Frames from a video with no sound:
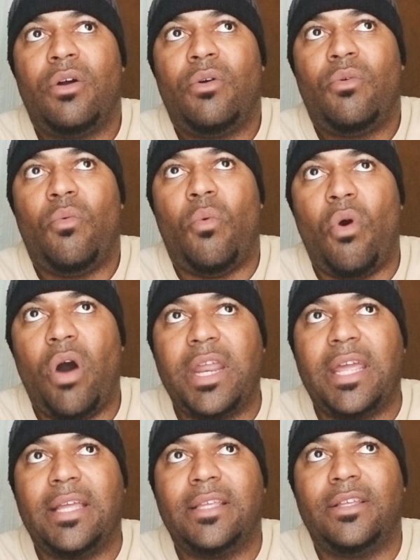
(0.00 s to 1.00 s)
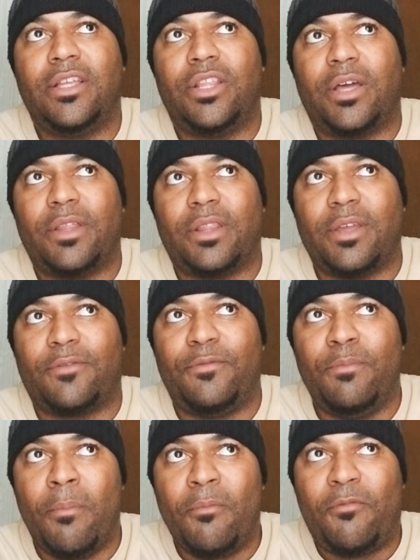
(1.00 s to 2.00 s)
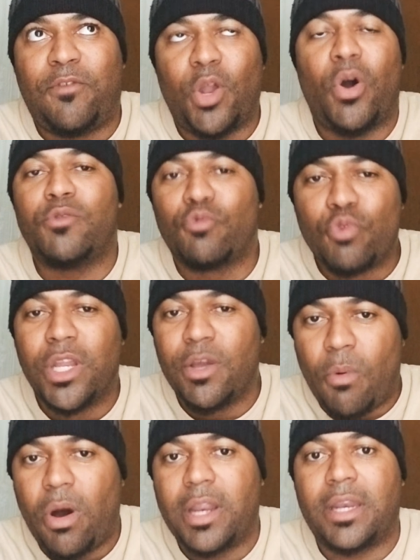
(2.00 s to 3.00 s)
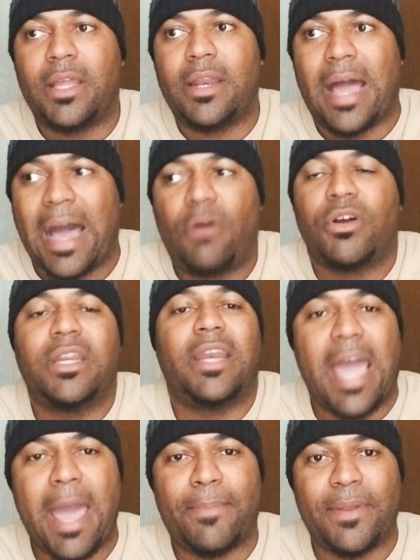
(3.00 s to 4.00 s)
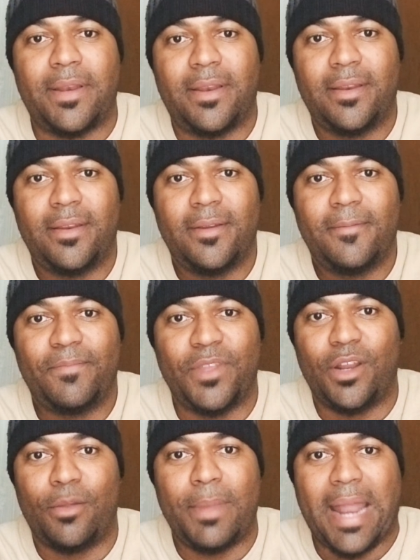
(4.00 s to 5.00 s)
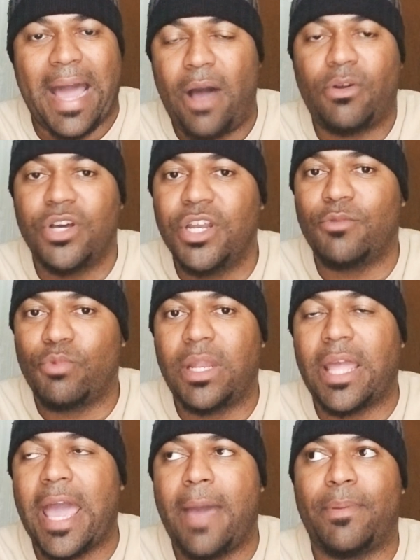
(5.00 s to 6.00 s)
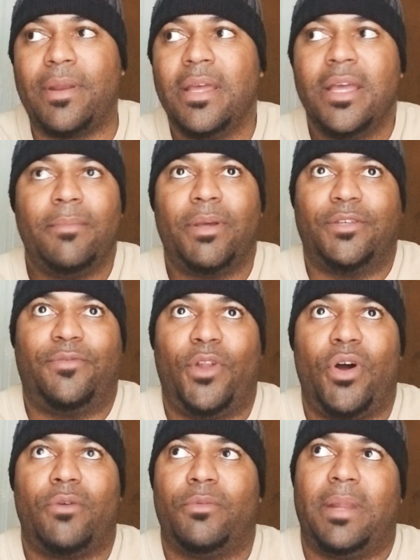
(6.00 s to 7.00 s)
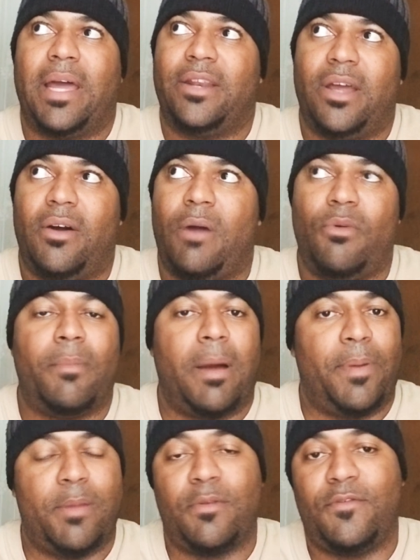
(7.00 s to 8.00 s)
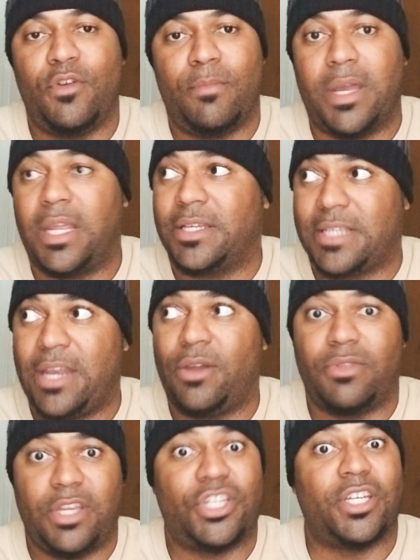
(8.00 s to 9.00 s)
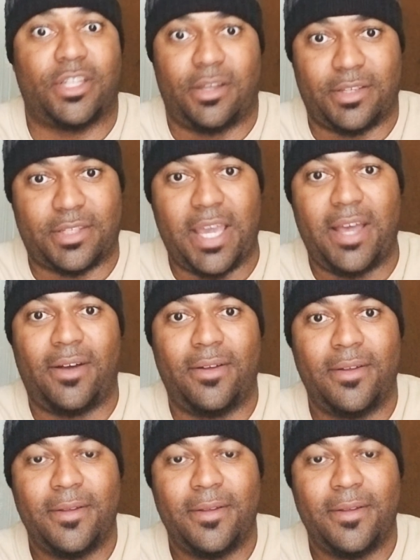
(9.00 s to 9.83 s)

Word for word: wanting, if Floyd really wanted it, how could it happen? You know what I mean? How could it really happen? Because Floyd would be like, no, I want my pay-per-view money because I know this shit's going to sell.